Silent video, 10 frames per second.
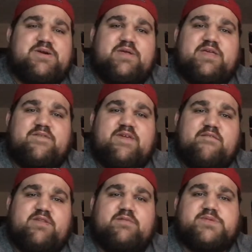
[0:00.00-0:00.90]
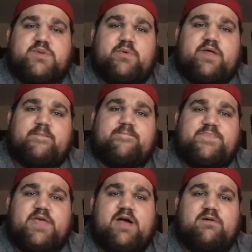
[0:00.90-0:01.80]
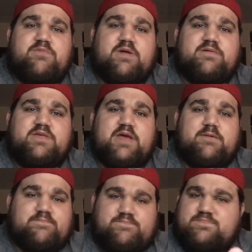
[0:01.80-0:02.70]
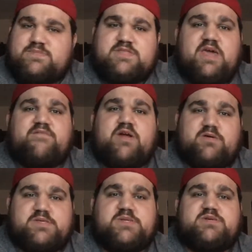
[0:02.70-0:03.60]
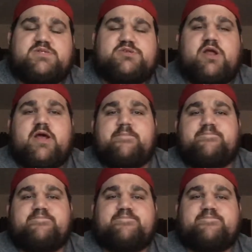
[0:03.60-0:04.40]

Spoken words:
go ahead and give Kevin Owens the win. Yeah, Kevin Owens, straight up.